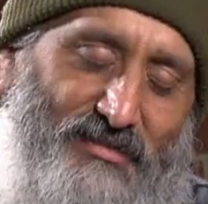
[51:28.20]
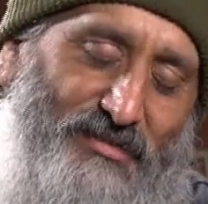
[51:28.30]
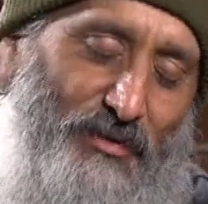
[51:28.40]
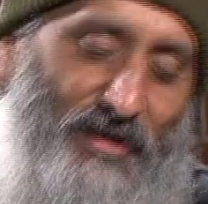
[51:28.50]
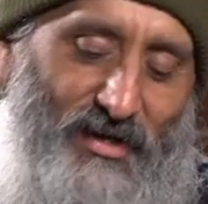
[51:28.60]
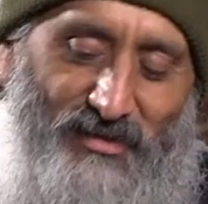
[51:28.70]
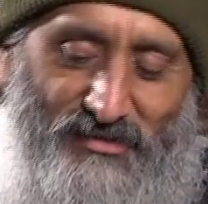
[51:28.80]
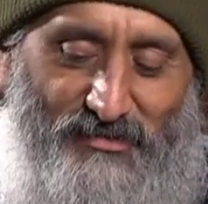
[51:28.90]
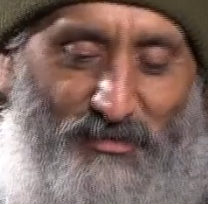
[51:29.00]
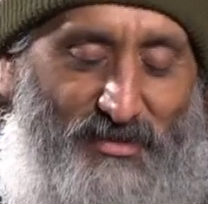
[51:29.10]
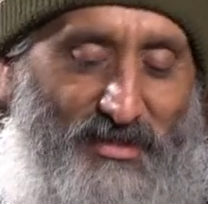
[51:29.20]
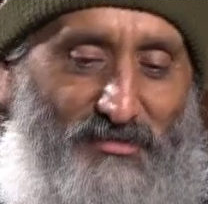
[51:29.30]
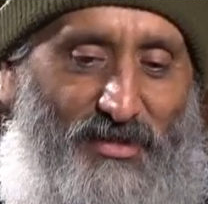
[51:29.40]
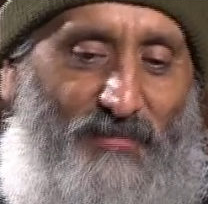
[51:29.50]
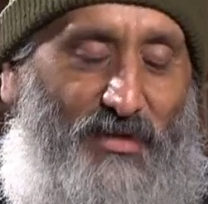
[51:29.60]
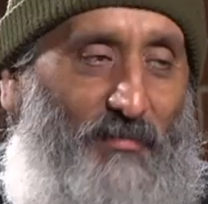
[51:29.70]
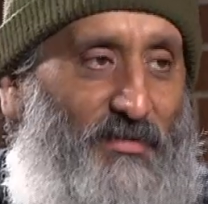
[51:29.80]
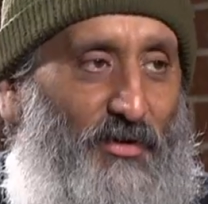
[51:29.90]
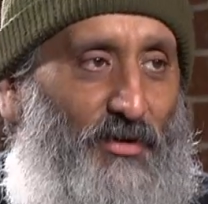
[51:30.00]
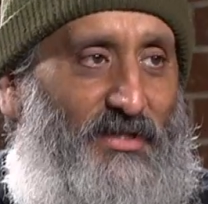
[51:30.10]
just don't know how to use Twitter. That's why
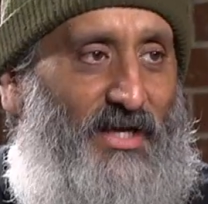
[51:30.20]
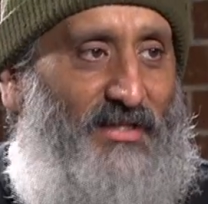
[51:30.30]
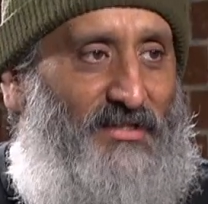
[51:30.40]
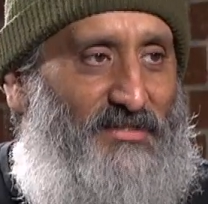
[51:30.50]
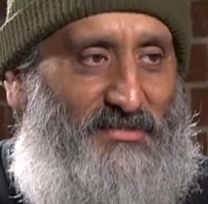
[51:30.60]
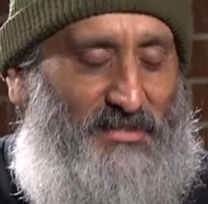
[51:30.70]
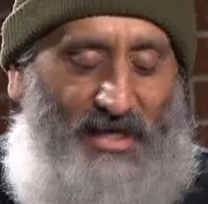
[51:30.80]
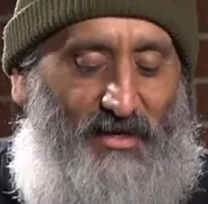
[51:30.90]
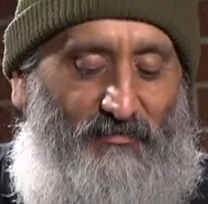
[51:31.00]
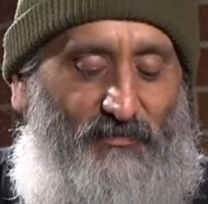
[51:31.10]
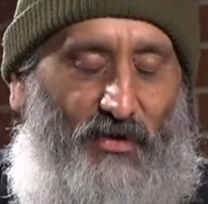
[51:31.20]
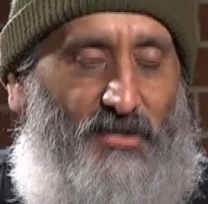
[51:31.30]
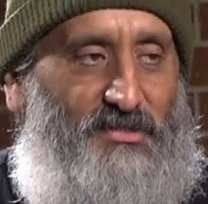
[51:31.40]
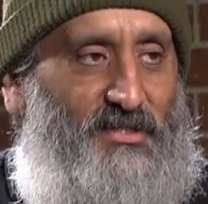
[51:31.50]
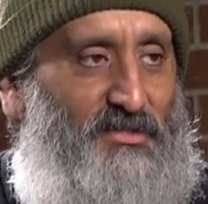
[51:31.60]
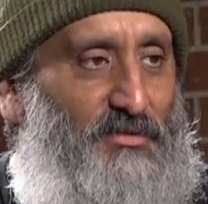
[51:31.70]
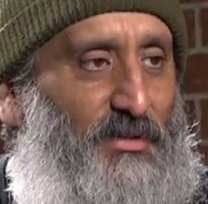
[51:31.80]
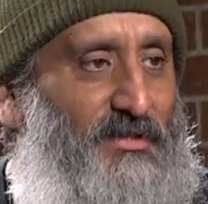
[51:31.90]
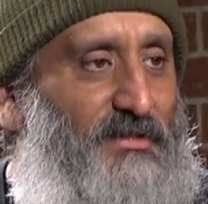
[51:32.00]
I'm the old guy that just can't function on Twitter.